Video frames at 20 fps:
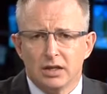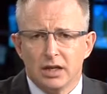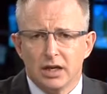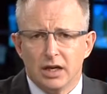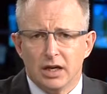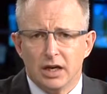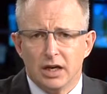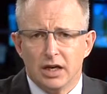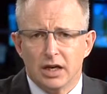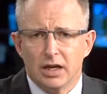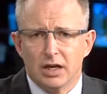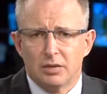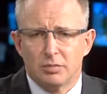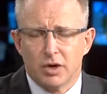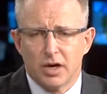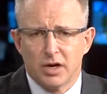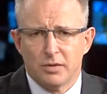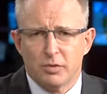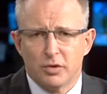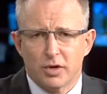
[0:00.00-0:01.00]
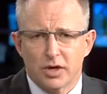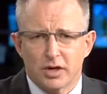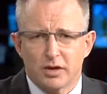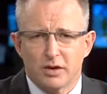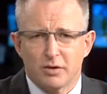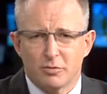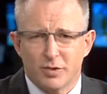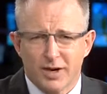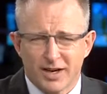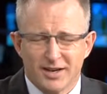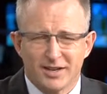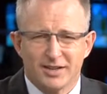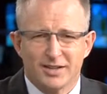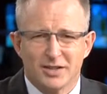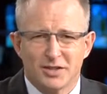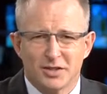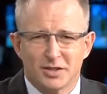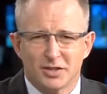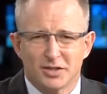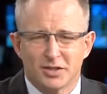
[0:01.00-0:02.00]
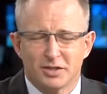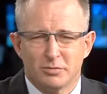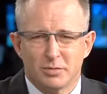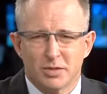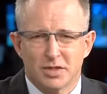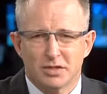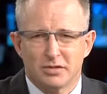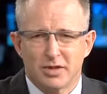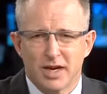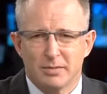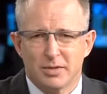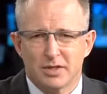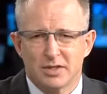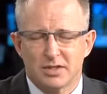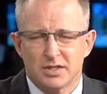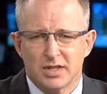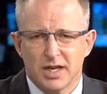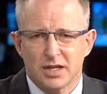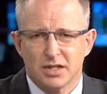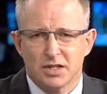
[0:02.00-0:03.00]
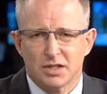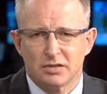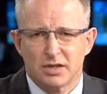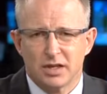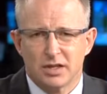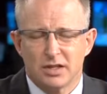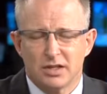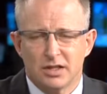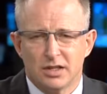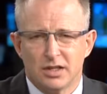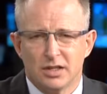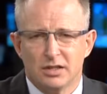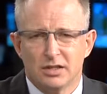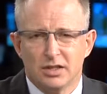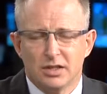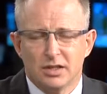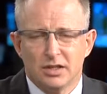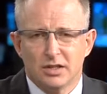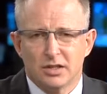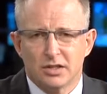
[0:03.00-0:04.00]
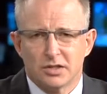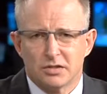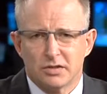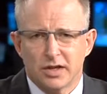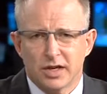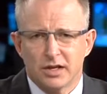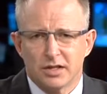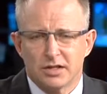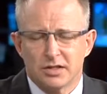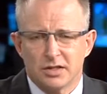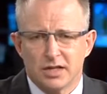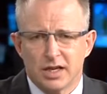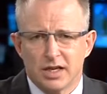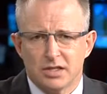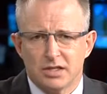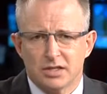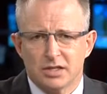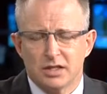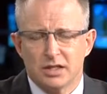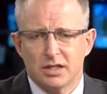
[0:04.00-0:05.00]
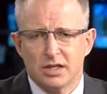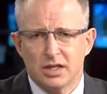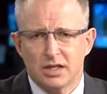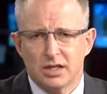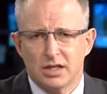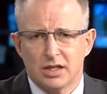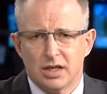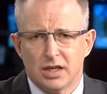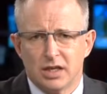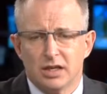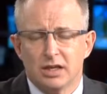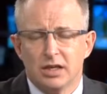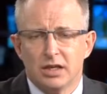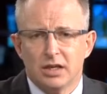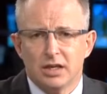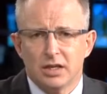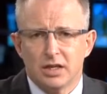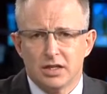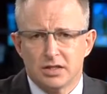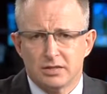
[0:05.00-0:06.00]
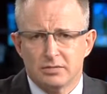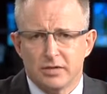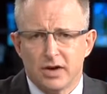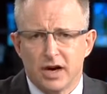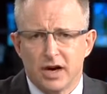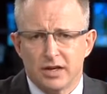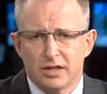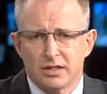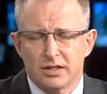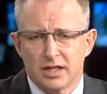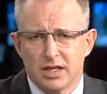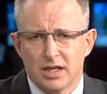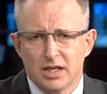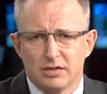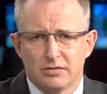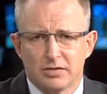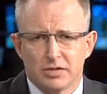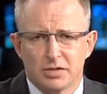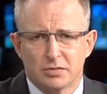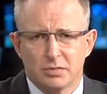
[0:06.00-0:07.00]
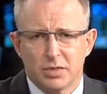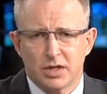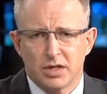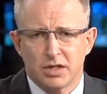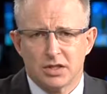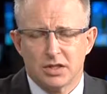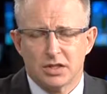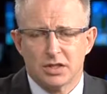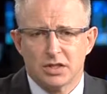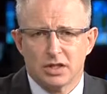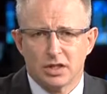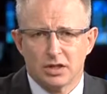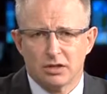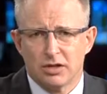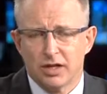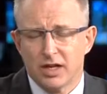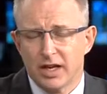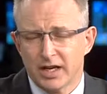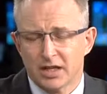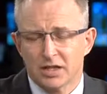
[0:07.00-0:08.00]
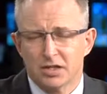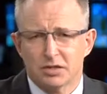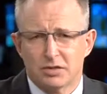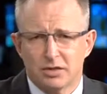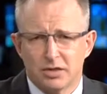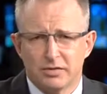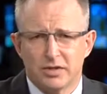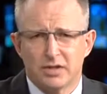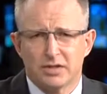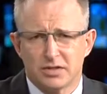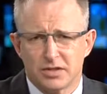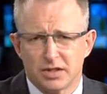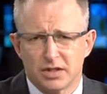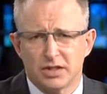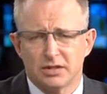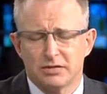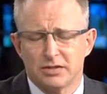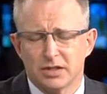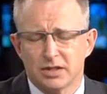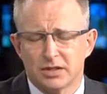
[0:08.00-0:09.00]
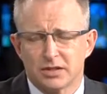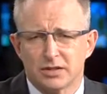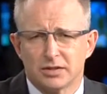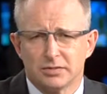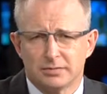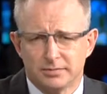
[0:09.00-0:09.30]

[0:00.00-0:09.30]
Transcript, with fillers: uh, appropriate recognition of Mr Abbott's stature and indeed Australia's stature that he uh, is invited to give a speech or a lecture of this significance.